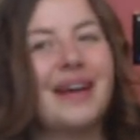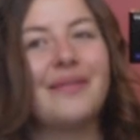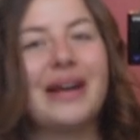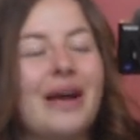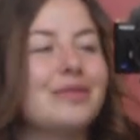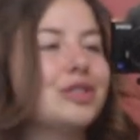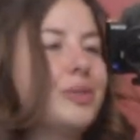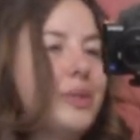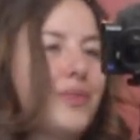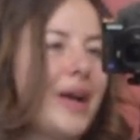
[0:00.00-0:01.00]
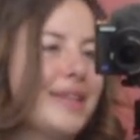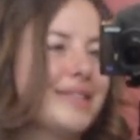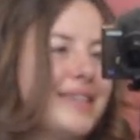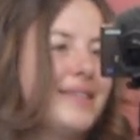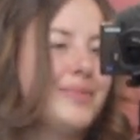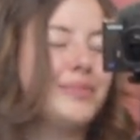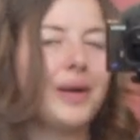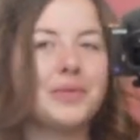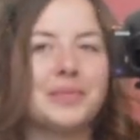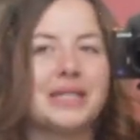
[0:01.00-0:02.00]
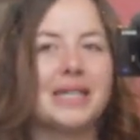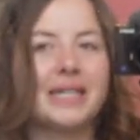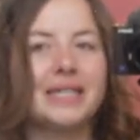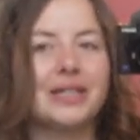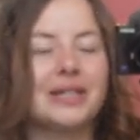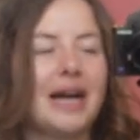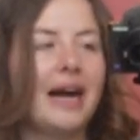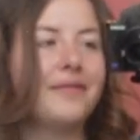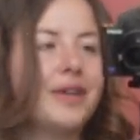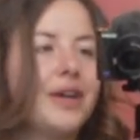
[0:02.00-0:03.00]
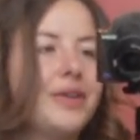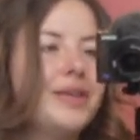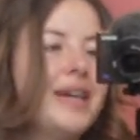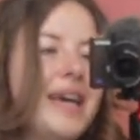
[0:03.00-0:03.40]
when I was doing resin, probably like a year and a half ago.